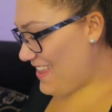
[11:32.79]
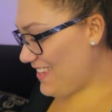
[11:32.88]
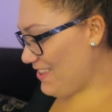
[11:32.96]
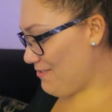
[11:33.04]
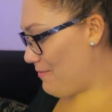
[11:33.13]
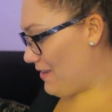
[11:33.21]

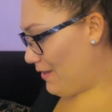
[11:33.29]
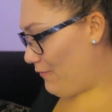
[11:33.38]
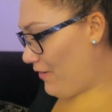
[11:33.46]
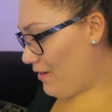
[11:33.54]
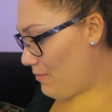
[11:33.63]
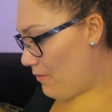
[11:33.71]
think they're making
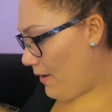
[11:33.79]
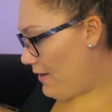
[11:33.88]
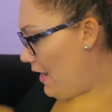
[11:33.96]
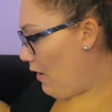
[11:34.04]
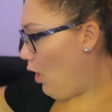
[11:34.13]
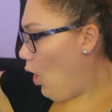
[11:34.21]
fun of me right
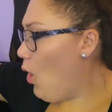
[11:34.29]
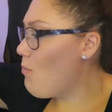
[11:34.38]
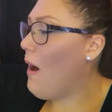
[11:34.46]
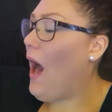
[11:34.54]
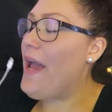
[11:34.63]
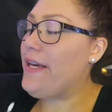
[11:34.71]
now. Oh
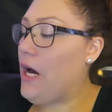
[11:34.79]
my